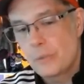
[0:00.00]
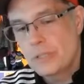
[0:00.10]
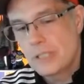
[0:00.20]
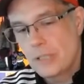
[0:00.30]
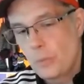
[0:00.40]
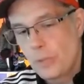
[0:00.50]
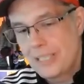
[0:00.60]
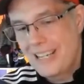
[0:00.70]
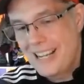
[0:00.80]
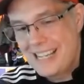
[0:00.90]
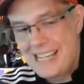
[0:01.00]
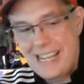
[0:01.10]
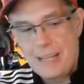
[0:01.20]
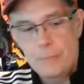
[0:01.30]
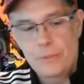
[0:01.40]
I was like
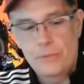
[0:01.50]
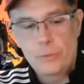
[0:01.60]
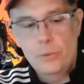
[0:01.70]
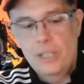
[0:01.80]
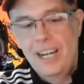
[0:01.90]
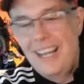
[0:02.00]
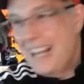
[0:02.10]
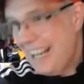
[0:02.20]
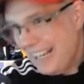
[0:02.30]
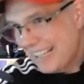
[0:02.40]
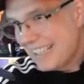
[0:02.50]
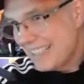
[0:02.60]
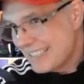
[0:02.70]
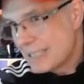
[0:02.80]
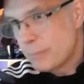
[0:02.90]
198 before. I
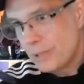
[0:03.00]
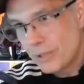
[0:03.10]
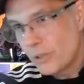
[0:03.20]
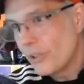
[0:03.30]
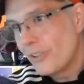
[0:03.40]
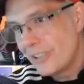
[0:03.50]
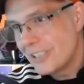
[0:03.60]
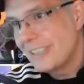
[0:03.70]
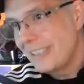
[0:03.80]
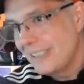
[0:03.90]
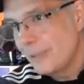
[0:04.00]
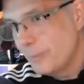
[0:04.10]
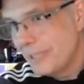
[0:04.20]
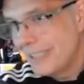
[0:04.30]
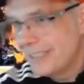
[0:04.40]
can splurge a little
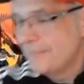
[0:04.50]
bit.